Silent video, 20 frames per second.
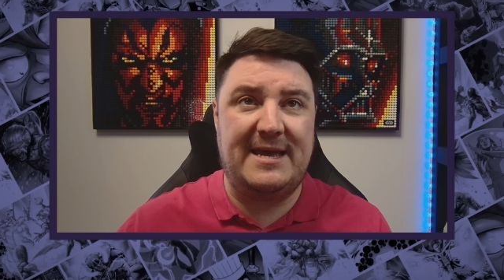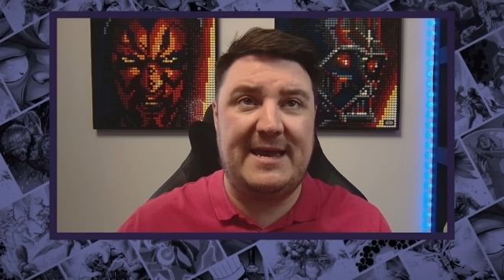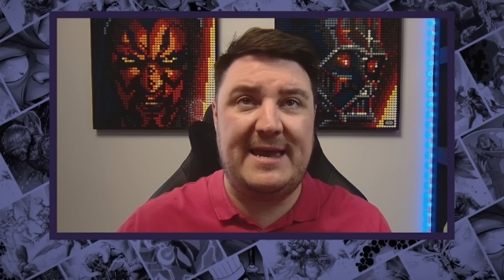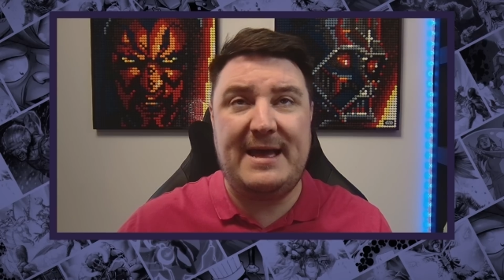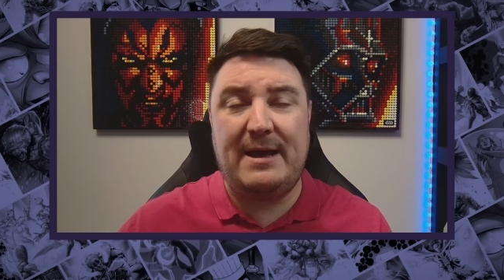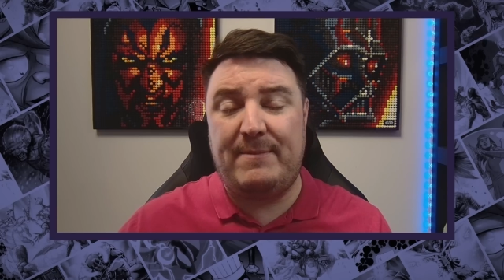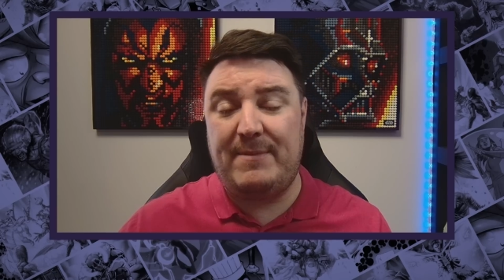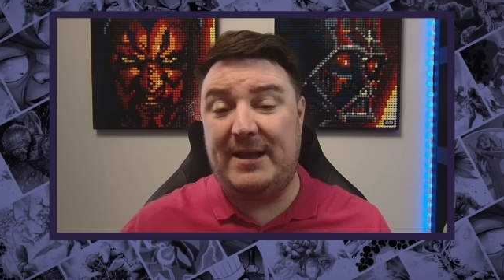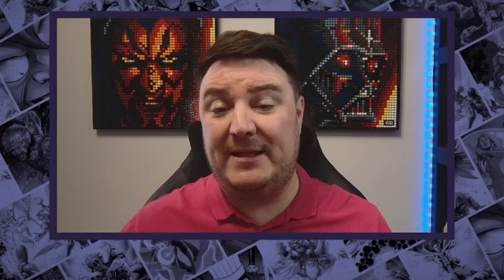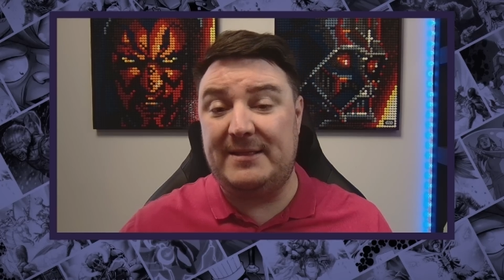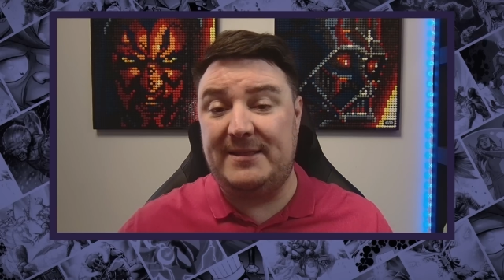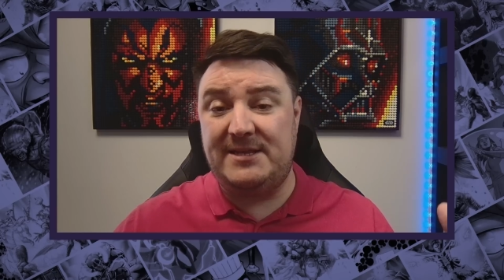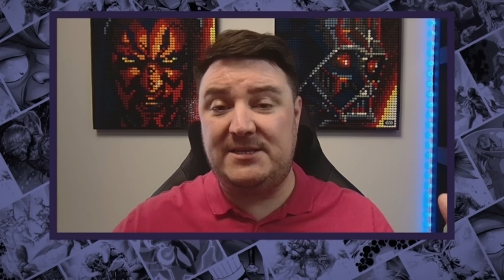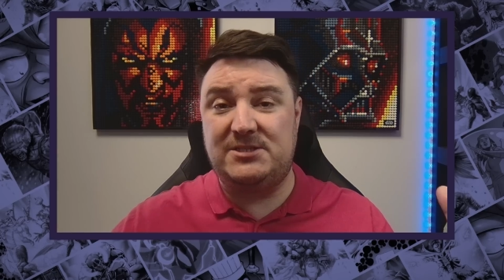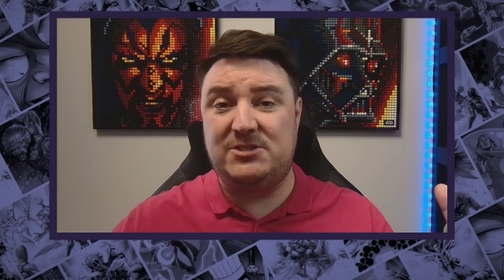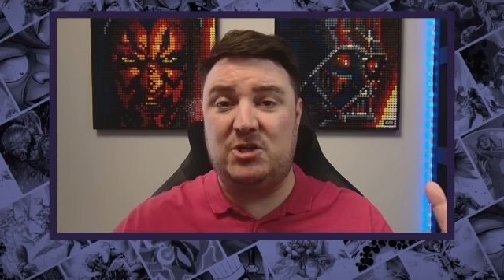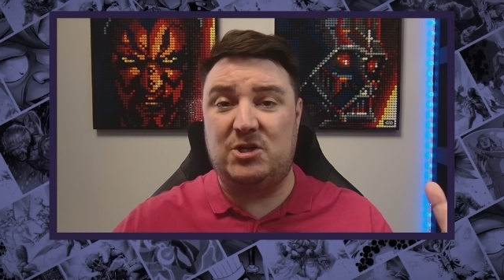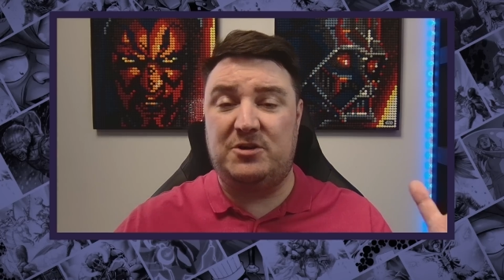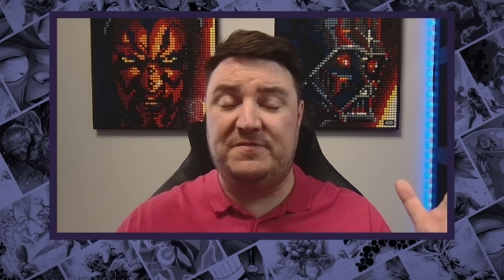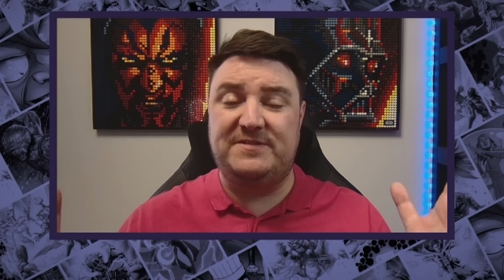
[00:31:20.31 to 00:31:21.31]
They are my
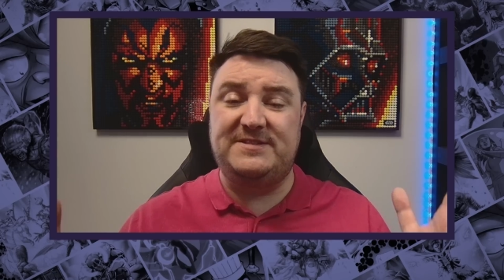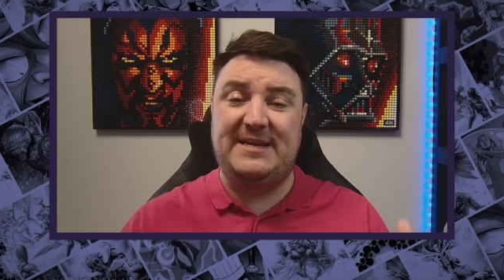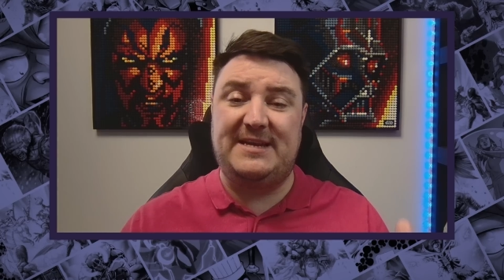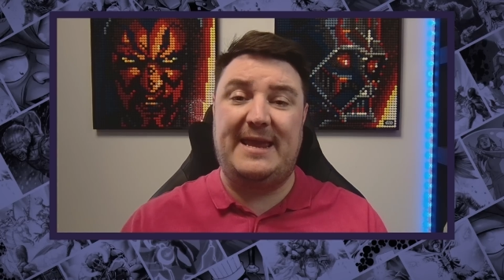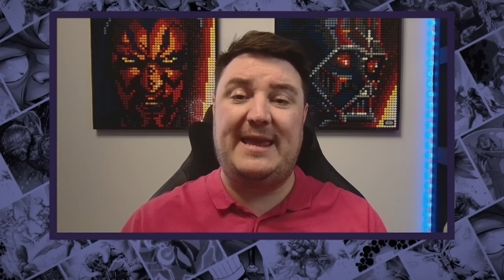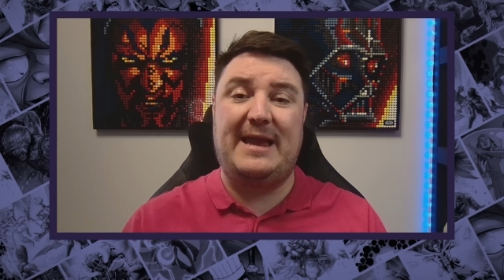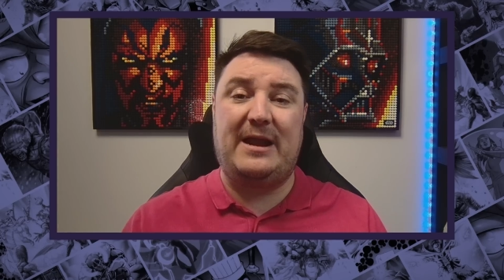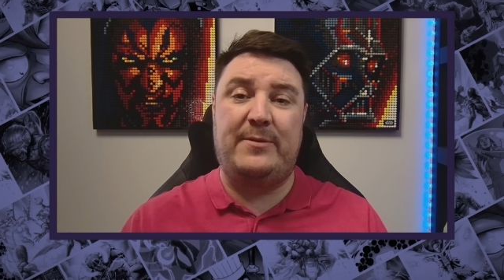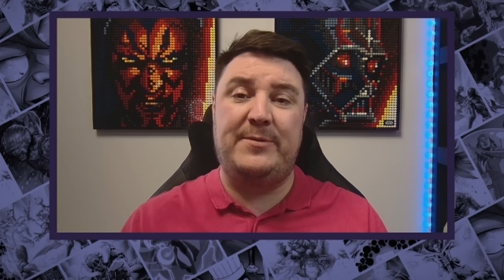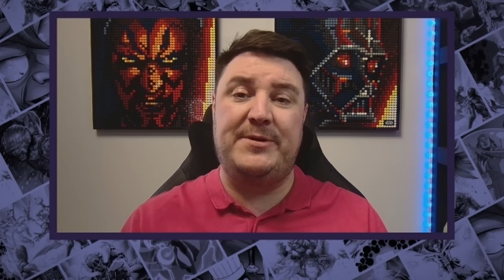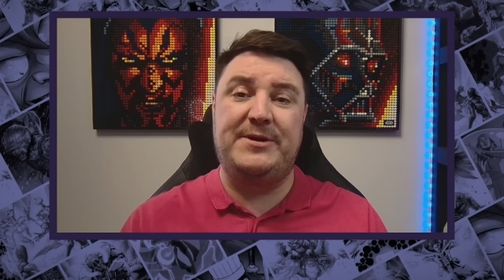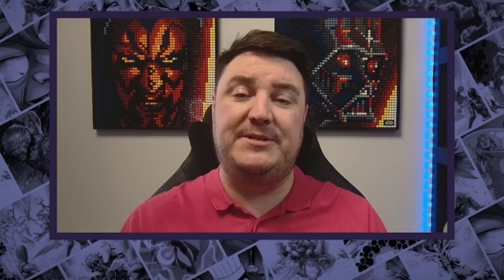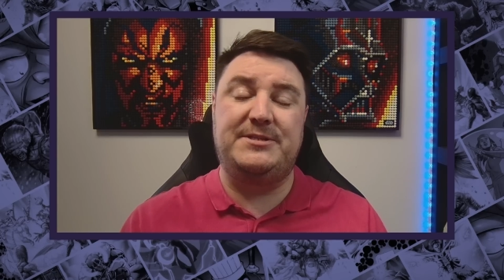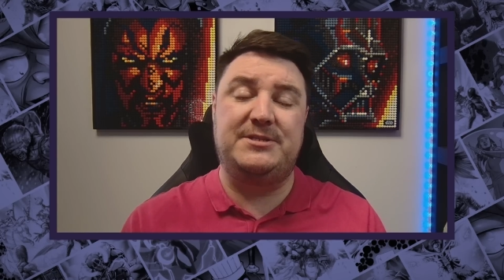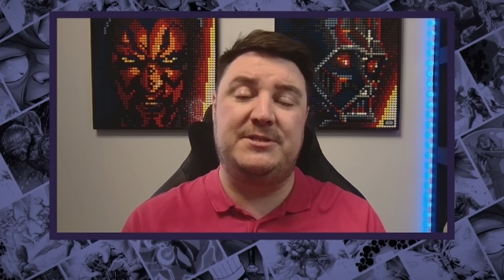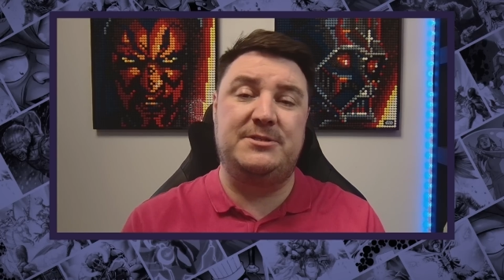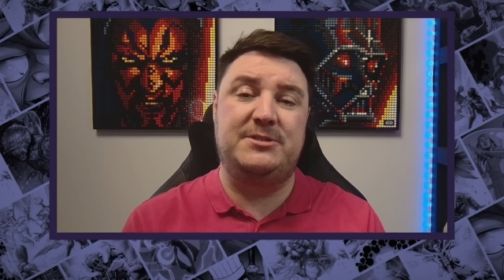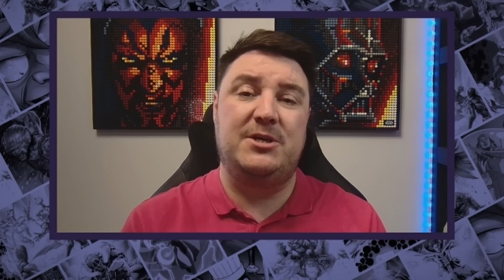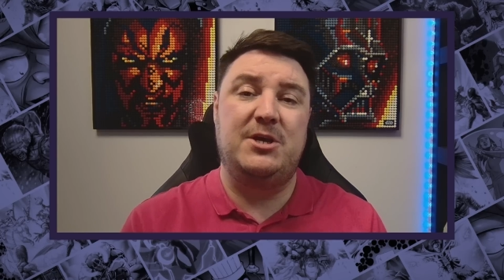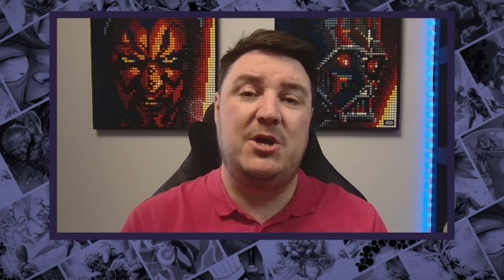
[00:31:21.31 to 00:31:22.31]
list of 10
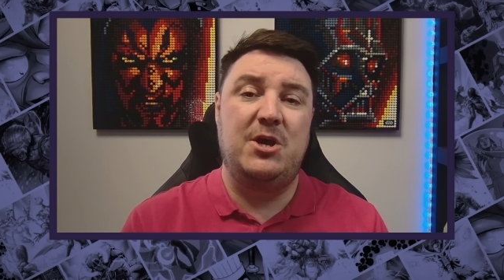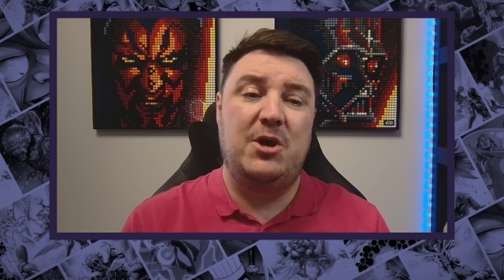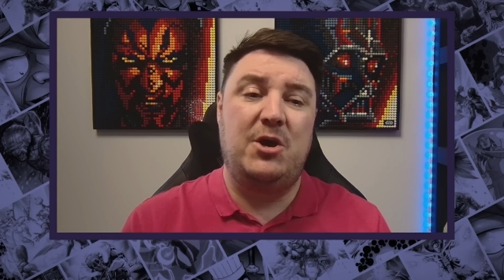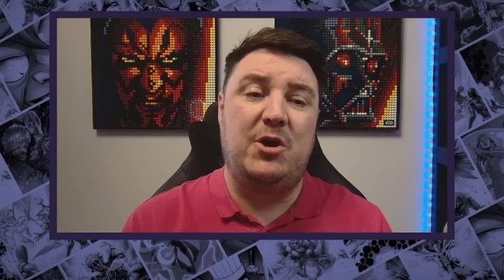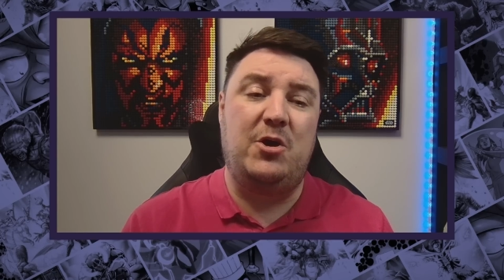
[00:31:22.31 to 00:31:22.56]
characters